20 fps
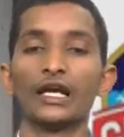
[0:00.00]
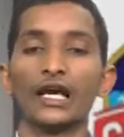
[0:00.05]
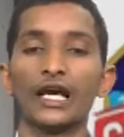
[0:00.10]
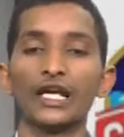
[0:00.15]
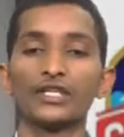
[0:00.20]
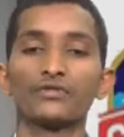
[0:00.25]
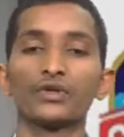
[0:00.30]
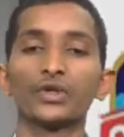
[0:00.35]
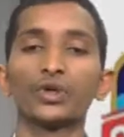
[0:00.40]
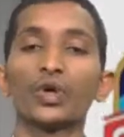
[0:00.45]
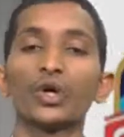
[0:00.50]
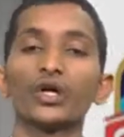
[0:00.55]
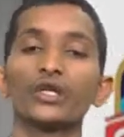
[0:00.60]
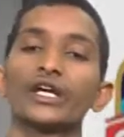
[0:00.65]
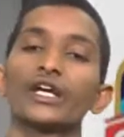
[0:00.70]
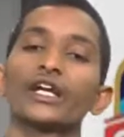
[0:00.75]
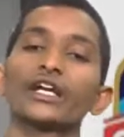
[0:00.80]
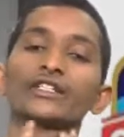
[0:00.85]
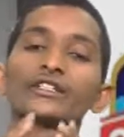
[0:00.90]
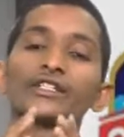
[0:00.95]
As we know,
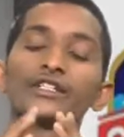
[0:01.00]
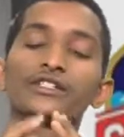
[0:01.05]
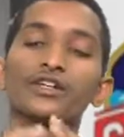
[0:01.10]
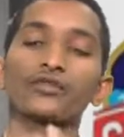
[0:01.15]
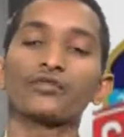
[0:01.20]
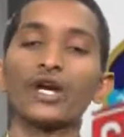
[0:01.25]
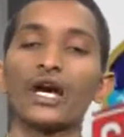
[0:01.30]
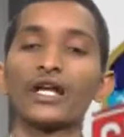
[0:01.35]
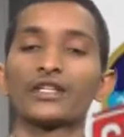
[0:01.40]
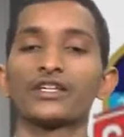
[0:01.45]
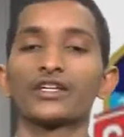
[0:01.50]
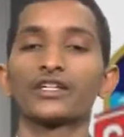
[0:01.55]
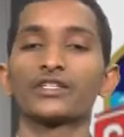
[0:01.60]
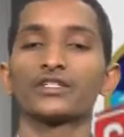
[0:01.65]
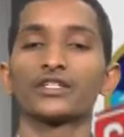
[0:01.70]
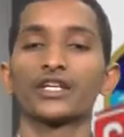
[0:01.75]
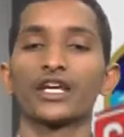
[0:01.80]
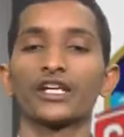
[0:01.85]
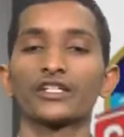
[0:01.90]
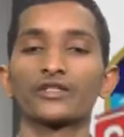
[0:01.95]
their exchange of gases
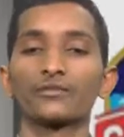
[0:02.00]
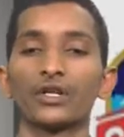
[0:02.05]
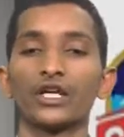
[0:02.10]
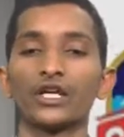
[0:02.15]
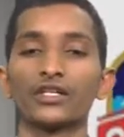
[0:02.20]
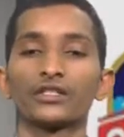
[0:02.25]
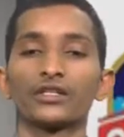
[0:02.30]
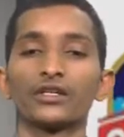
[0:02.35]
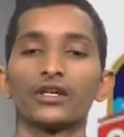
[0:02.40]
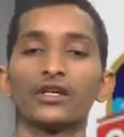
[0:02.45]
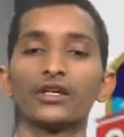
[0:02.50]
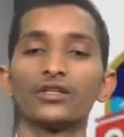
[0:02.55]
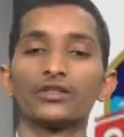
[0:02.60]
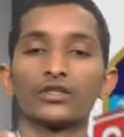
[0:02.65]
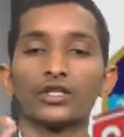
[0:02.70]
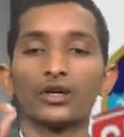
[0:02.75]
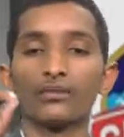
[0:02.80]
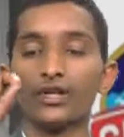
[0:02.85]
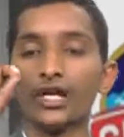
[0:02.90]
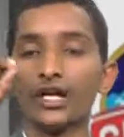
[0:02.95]
takes place.
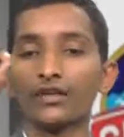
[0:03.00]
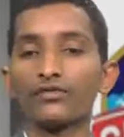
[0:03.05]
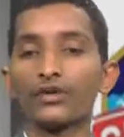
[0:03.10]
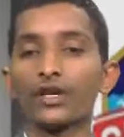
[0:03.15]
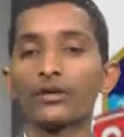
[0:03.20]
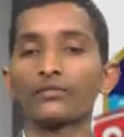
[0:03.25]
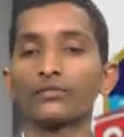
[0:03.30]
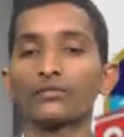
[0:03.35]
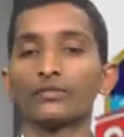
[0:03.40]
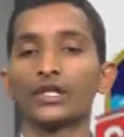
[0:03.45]
The blood from